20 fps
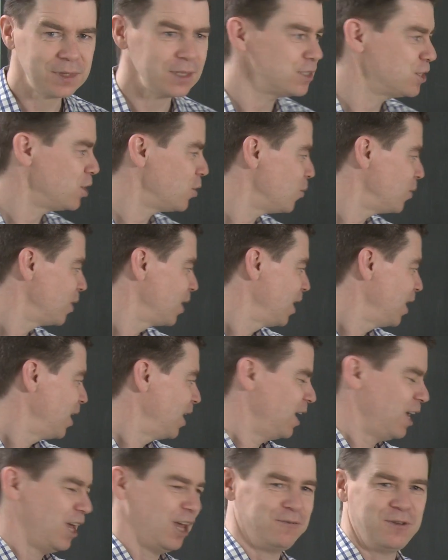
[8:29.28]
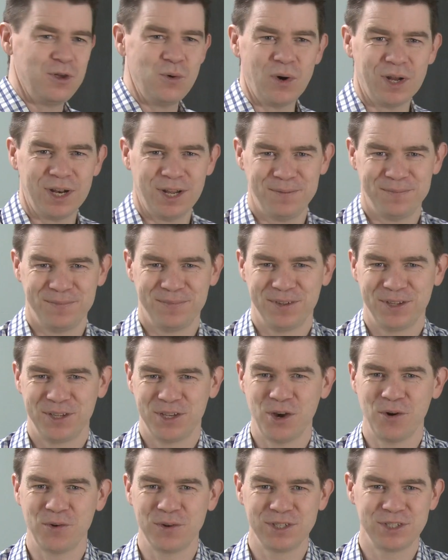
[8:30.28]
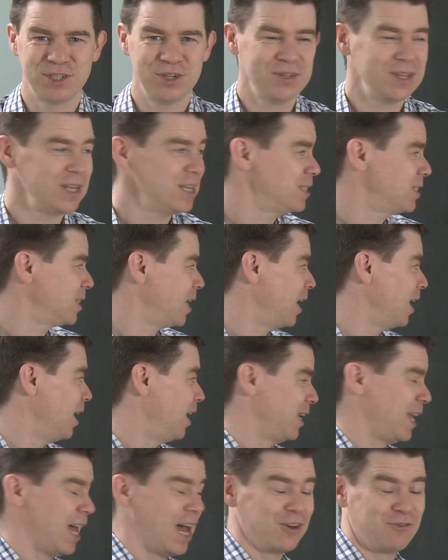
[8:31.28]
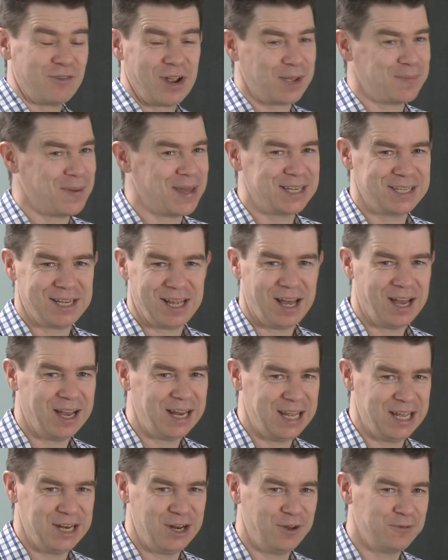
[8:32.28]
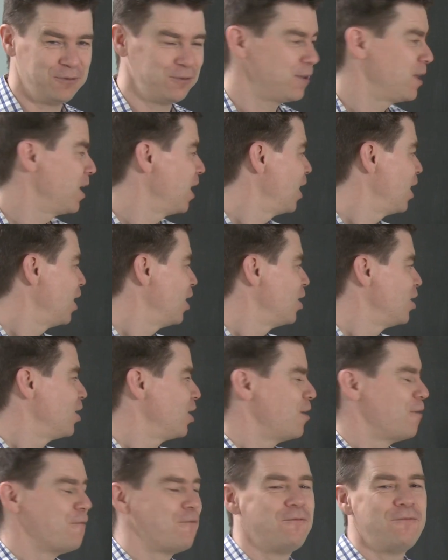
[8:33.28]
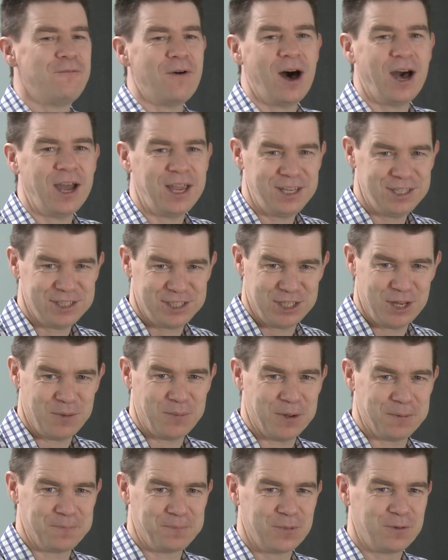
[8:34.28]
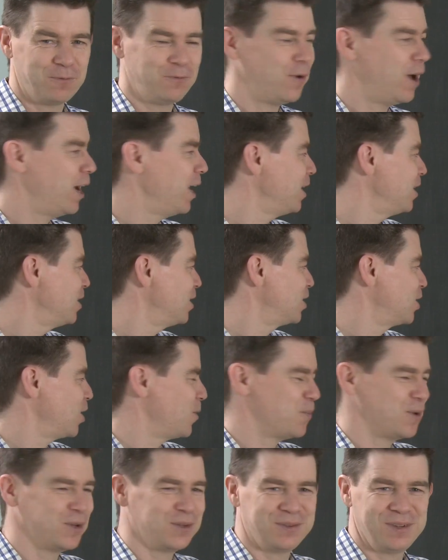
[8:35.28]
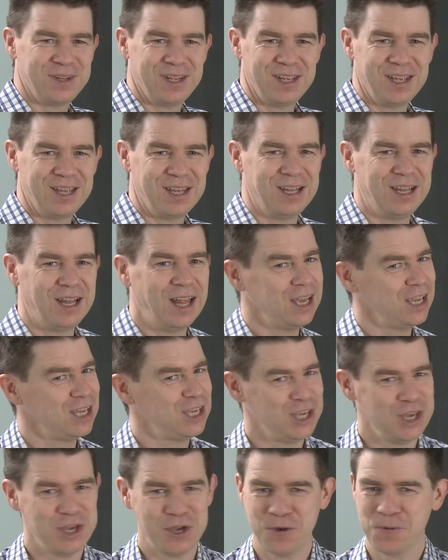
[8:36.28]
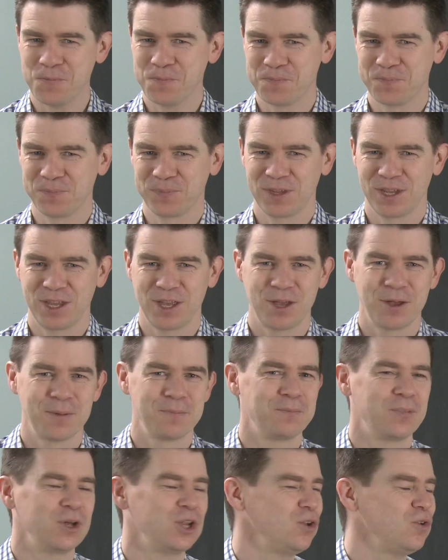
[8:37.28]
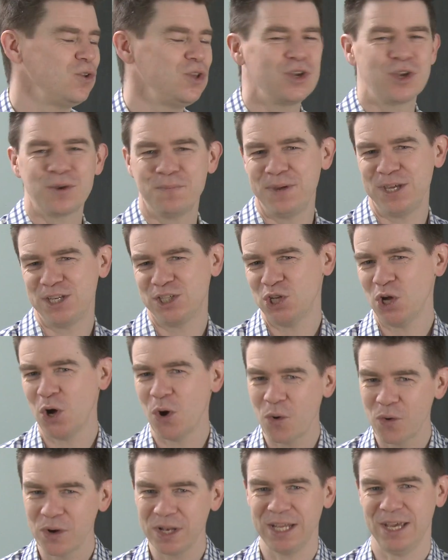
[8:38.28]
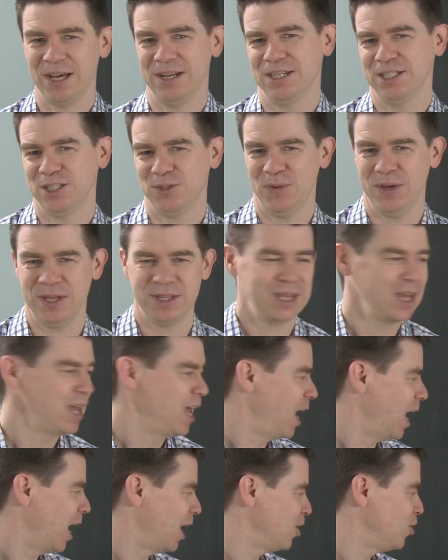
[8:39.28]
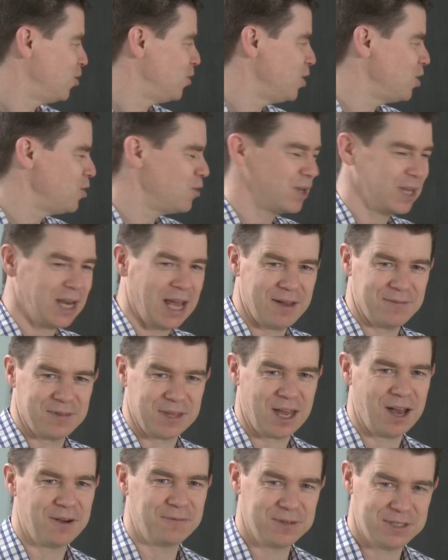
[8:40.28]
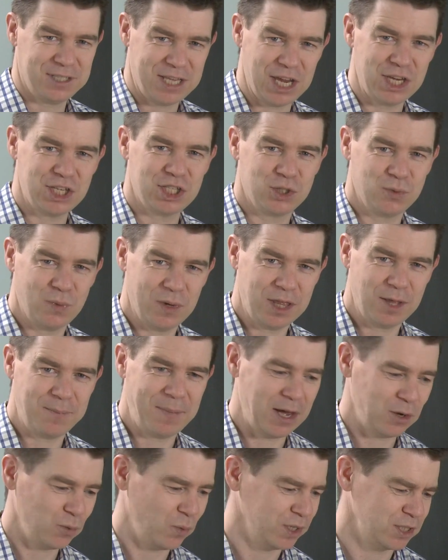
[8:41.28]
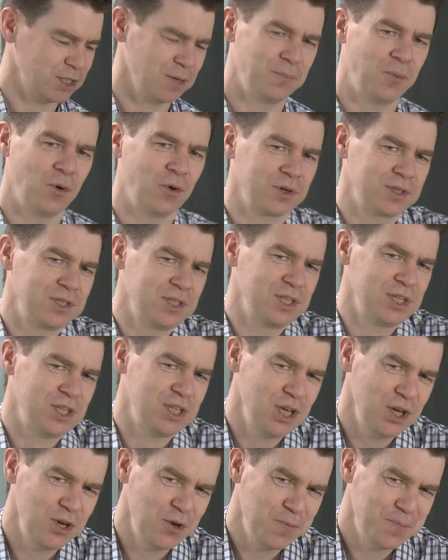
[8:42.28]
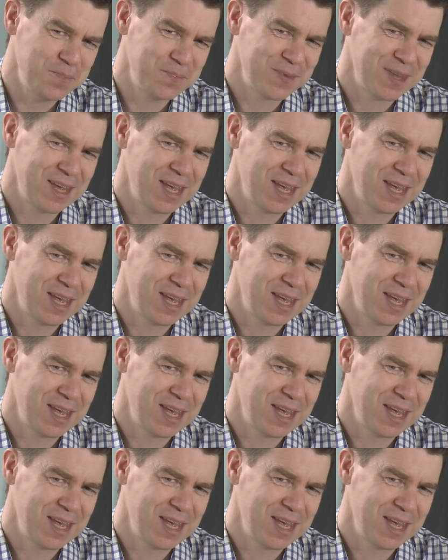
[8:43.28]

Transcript: So if you want to go and do this, I can't recommend it highly enough. Find someone like you, but who you can be totally honest with and who you can have the conversations with about what's important to you